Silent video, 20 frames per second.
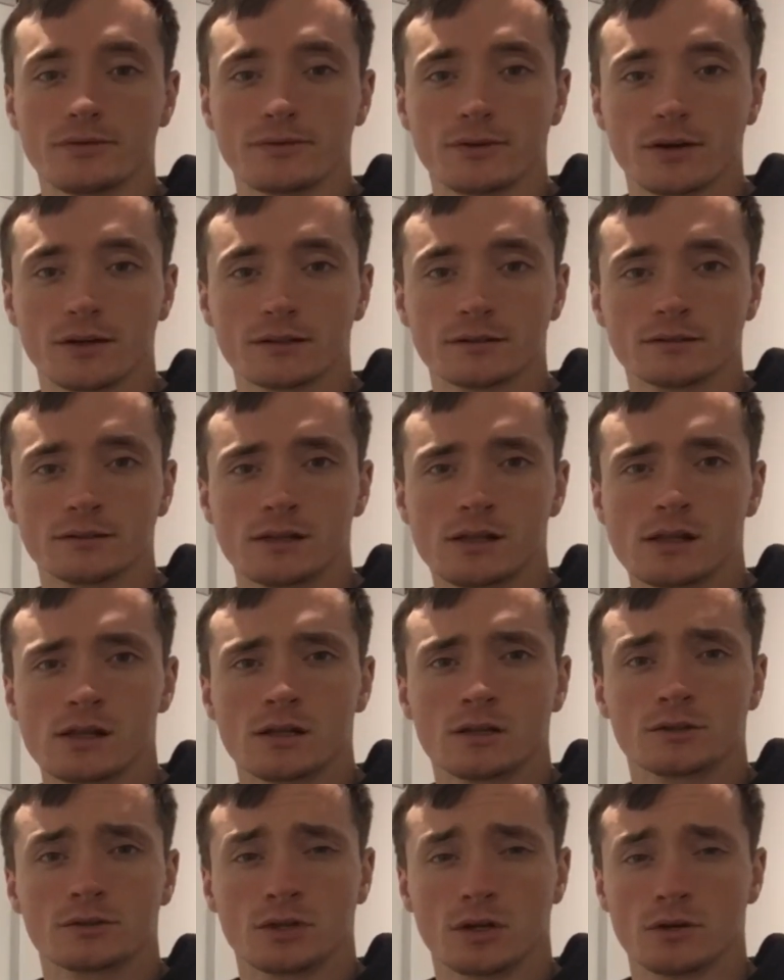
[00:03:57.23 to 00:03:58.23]
fun.
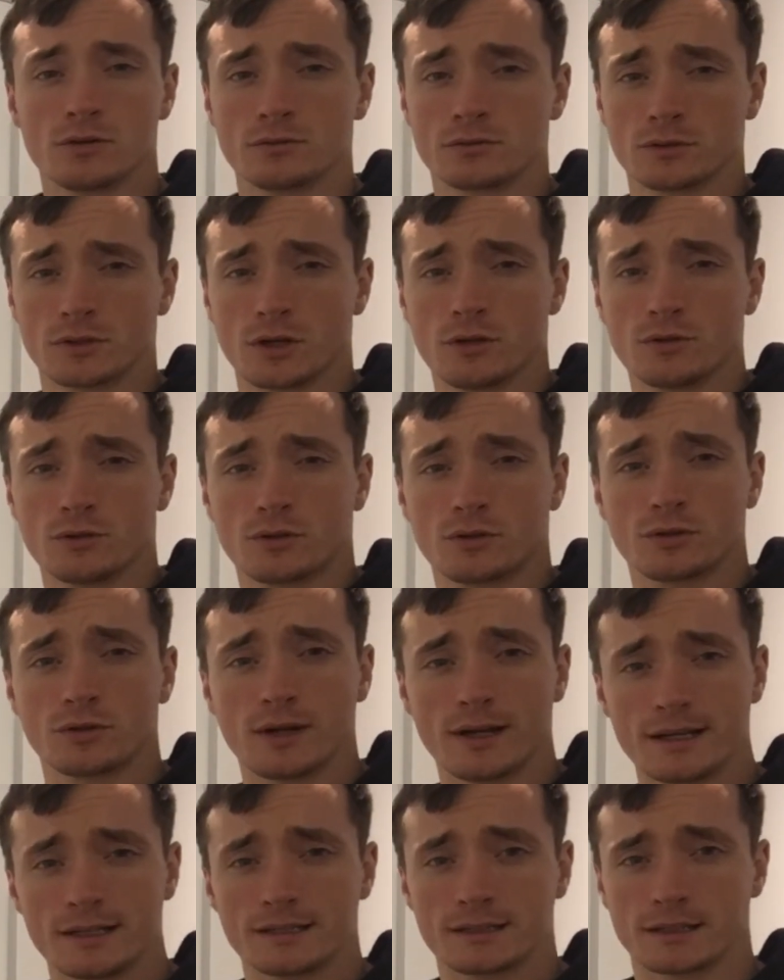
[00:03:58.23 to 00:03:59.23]
Don't go
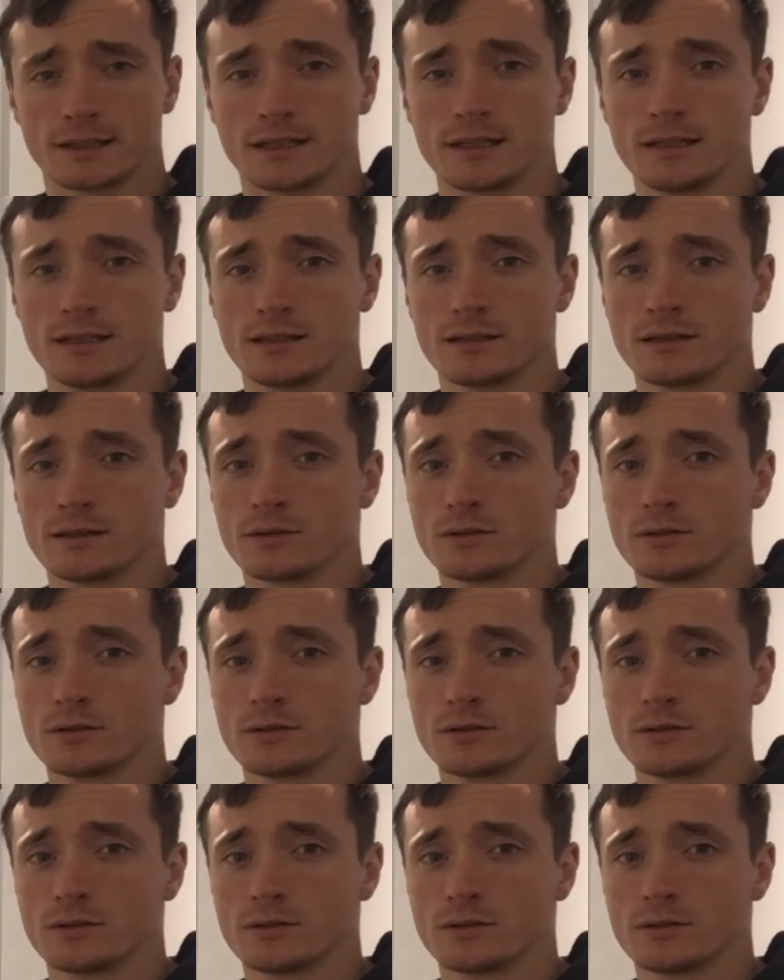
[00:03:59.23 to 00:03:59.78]
crazy.